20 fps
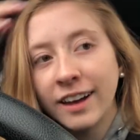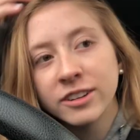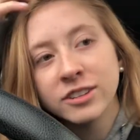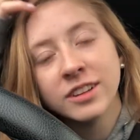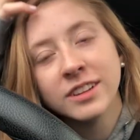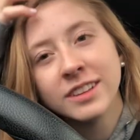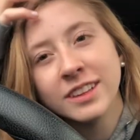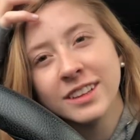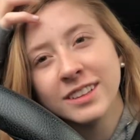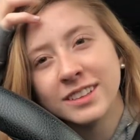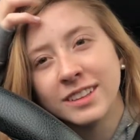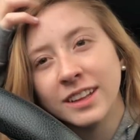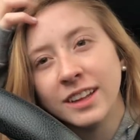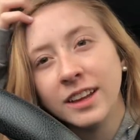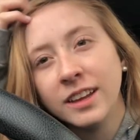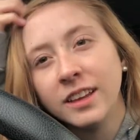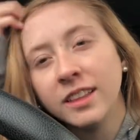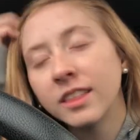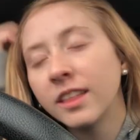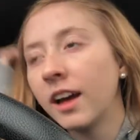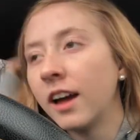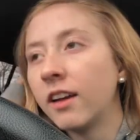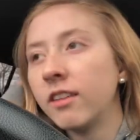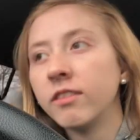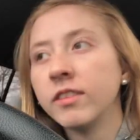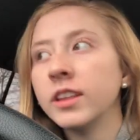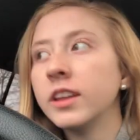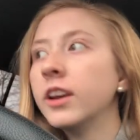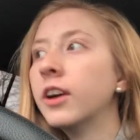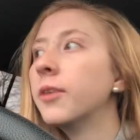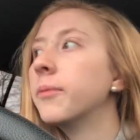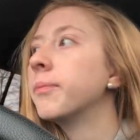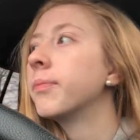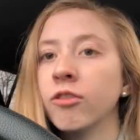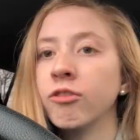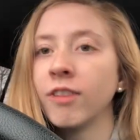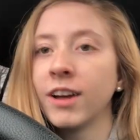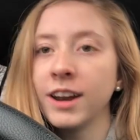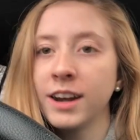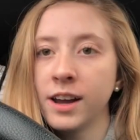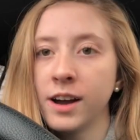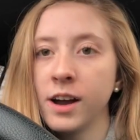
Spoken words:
Actually, I think it's the 8th. I don't really know. Right